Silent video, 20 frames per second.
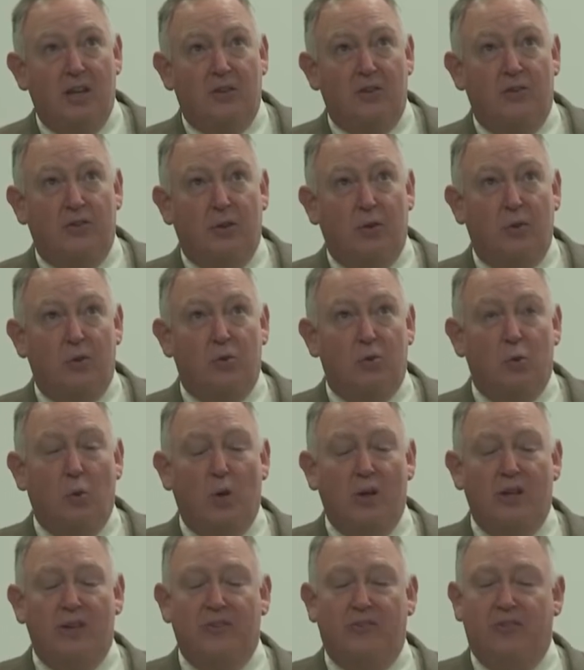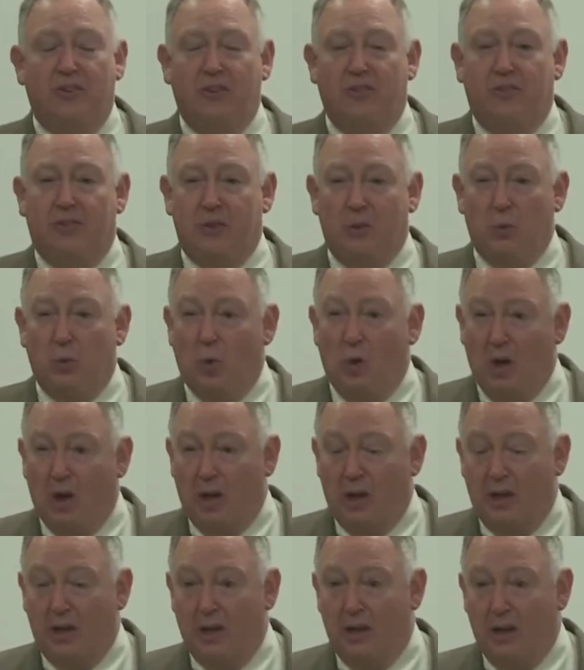so,
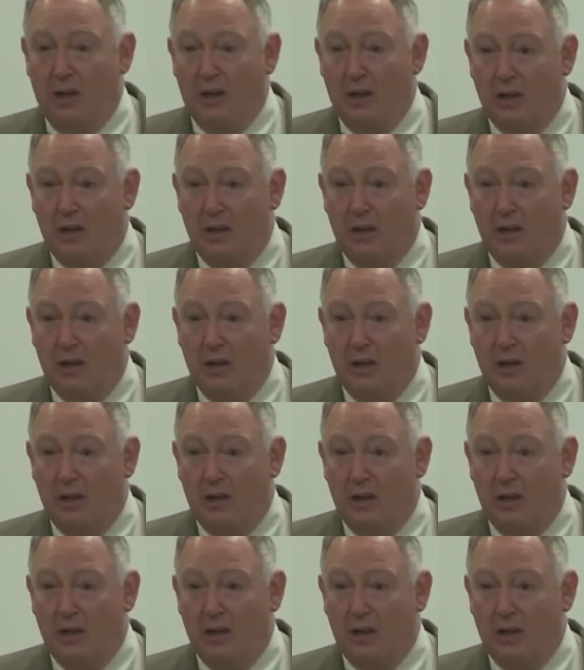2051,